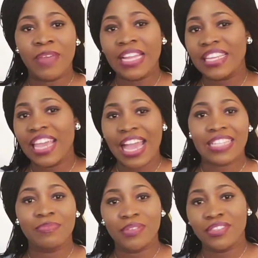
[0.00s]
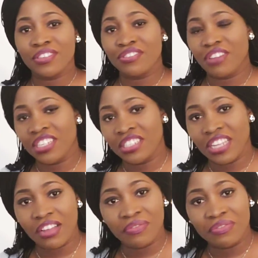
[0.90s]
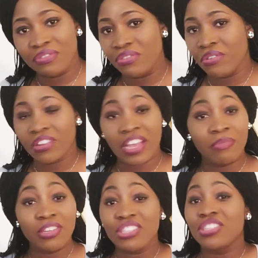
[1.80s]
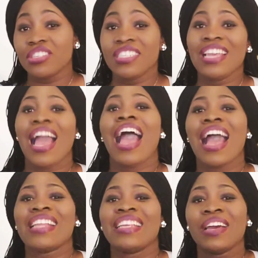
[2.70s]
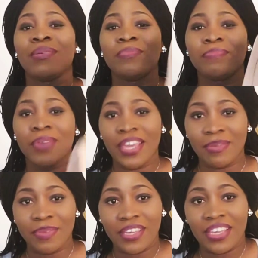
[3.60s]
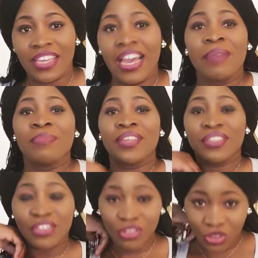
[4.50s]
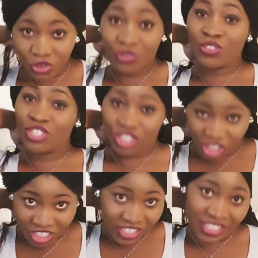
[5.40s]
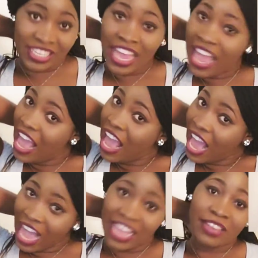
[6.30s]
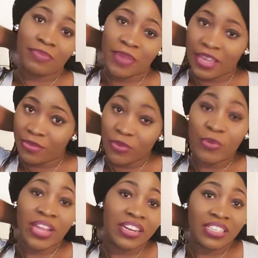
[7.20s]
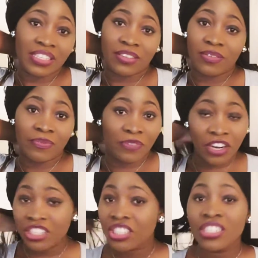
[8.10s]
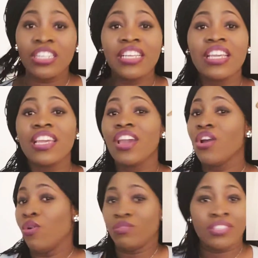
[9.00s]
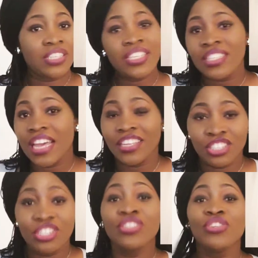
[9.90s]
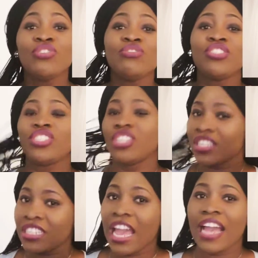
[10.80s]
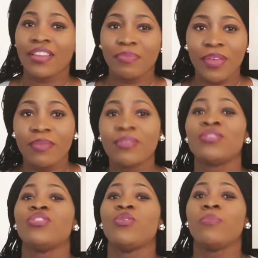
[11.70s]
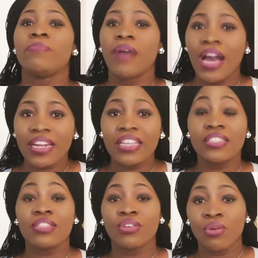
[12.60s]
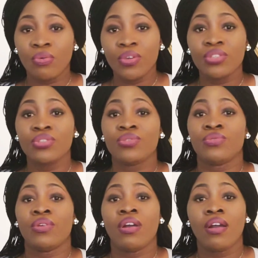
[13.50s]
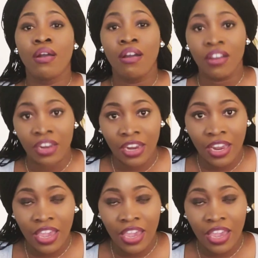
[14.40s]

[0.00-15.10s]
belly had been stretched out for a long time. You just had a baby. I mean, you just had a baby, whether it's vaginally or c-section, you just had a baby, so your body is going to hurt.